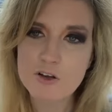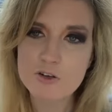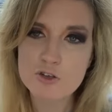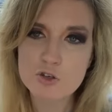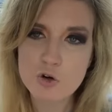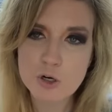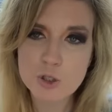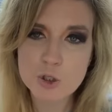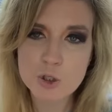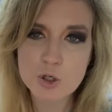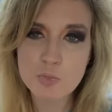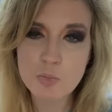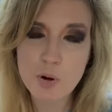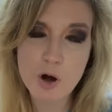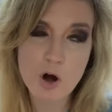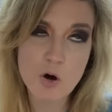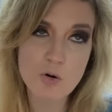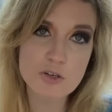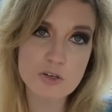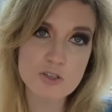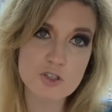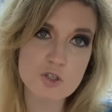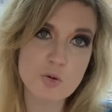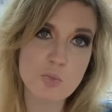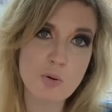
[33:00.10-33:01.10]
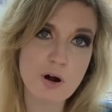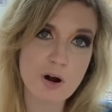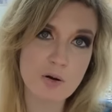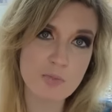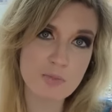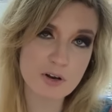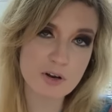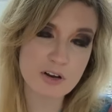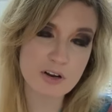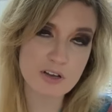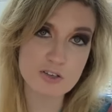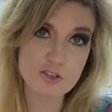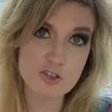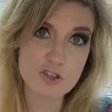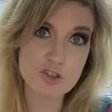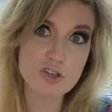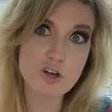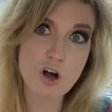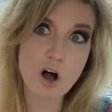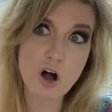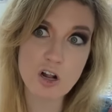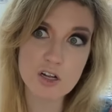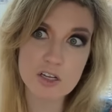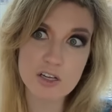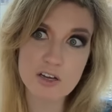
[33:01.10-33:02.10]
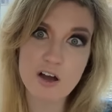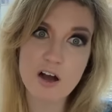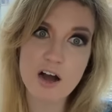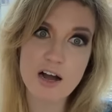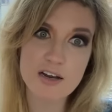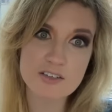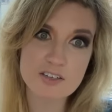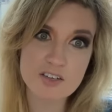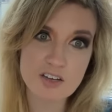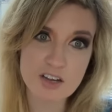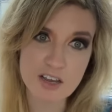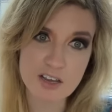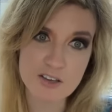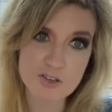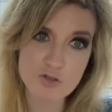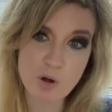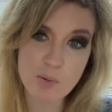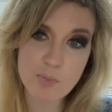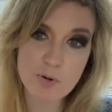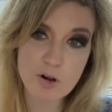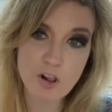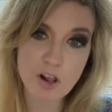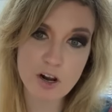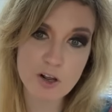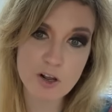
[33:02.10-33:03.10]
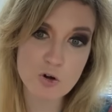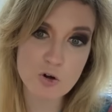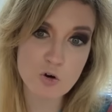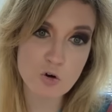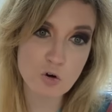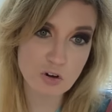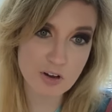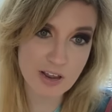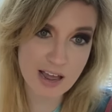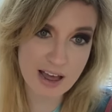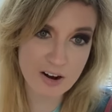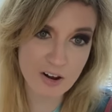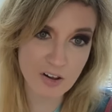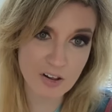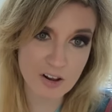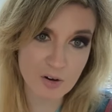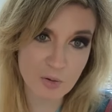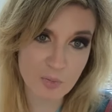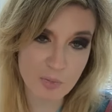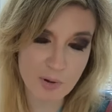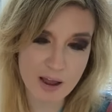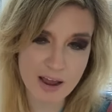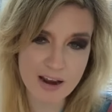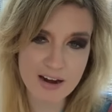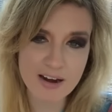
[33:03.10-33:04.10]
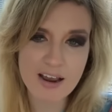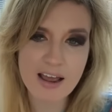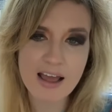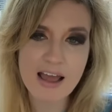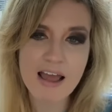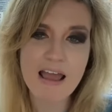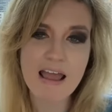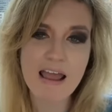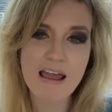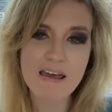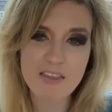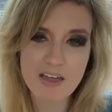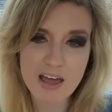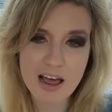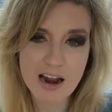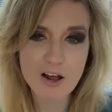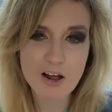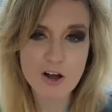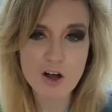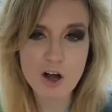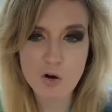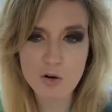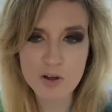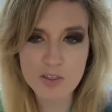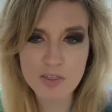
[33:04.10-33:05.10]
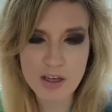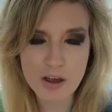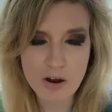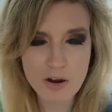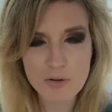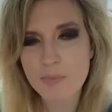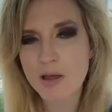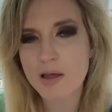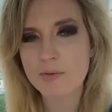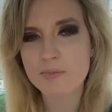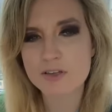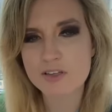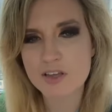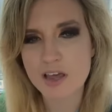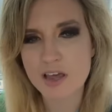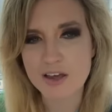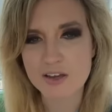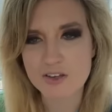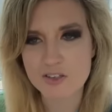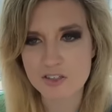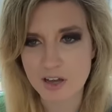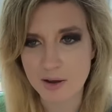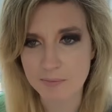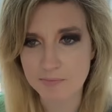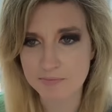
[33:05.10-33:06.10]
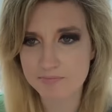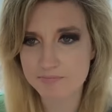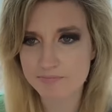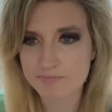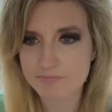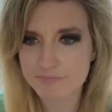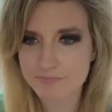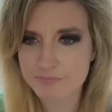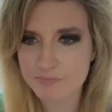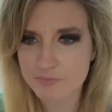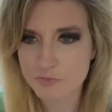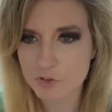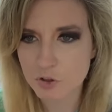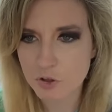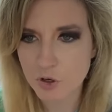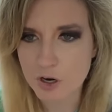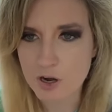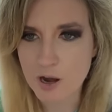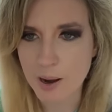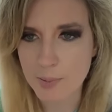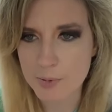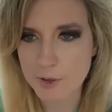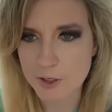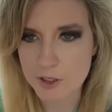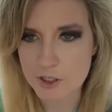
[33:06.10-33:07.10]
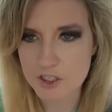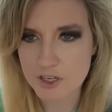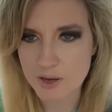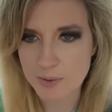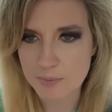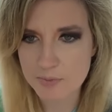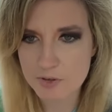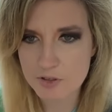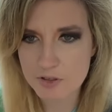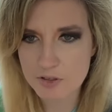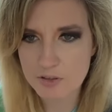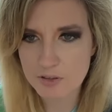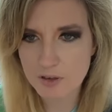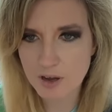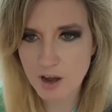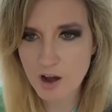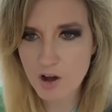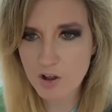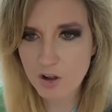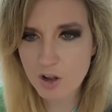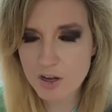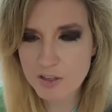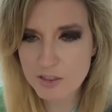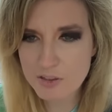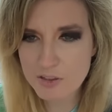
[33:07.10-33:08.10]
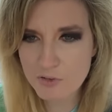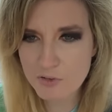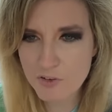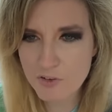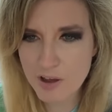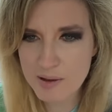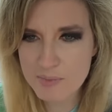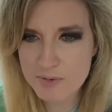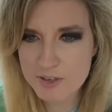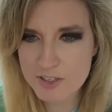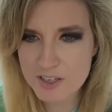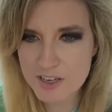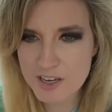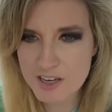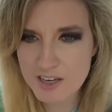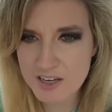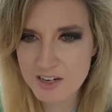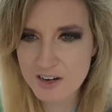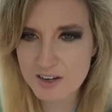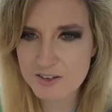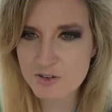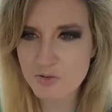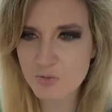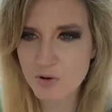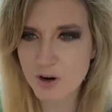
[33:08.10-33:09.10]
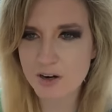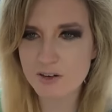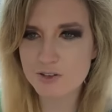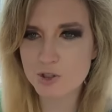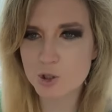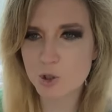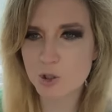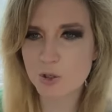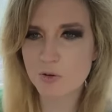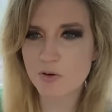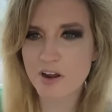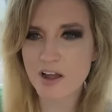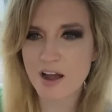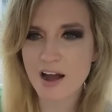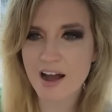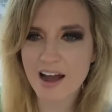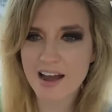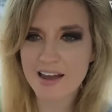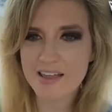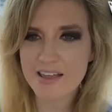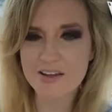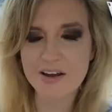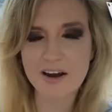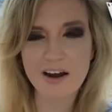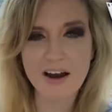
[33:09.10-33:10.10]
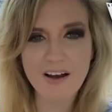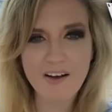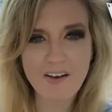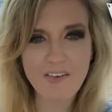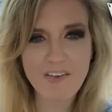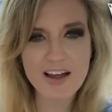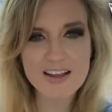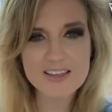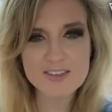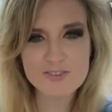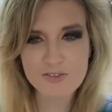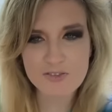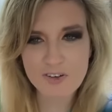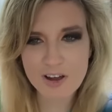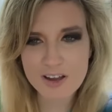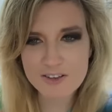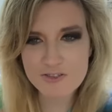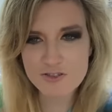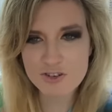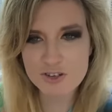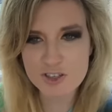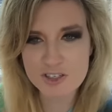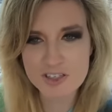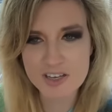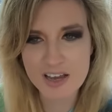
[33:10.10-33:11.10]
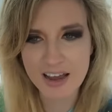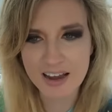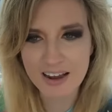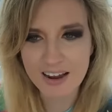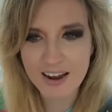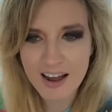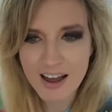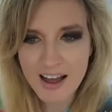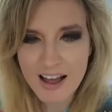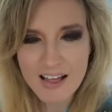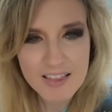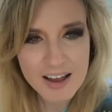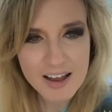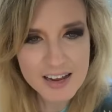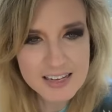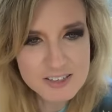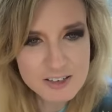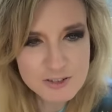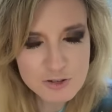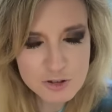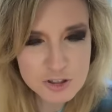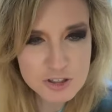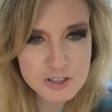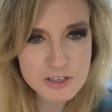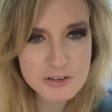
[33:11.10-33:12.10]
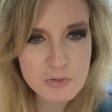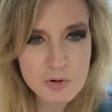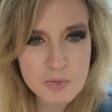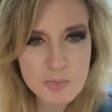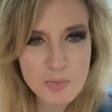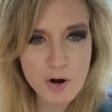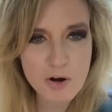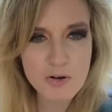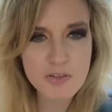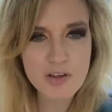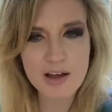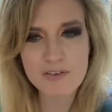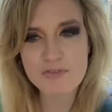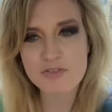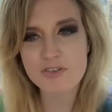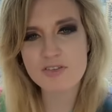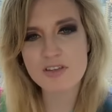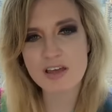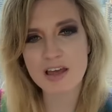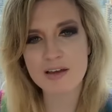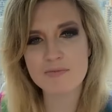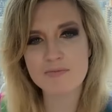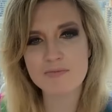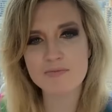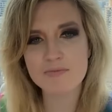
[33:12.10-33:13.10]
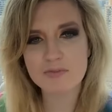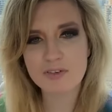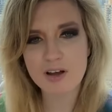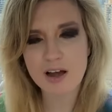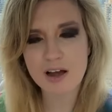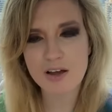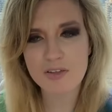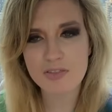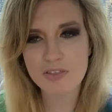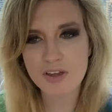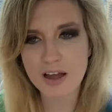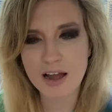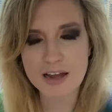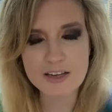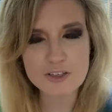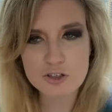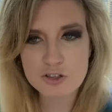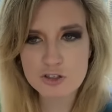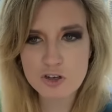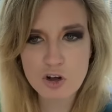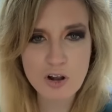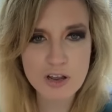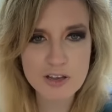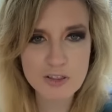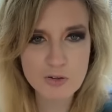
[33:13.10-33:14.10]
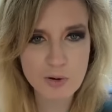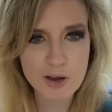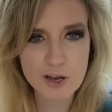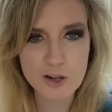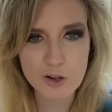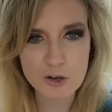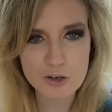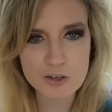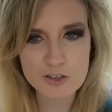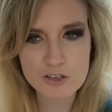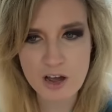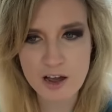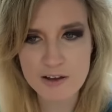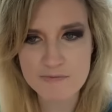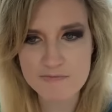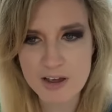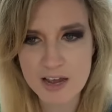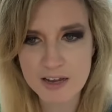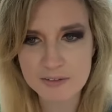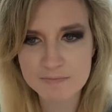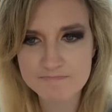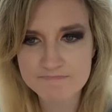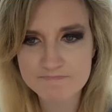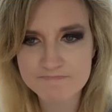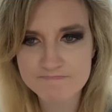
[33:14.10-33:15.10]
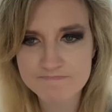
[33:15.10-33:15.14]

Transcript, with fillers: Tortured Poets Department is scalding hot tea. So I'm going to let it cool down a little bit, and then I'll go in there and maybe take a sip. A couple of sips. Oh, look, the famous Kiki doesn't wear jewelry either. Oh, that's interesting. That's interesting. We both have the same uh, thing. I just don't like the way it looks on me.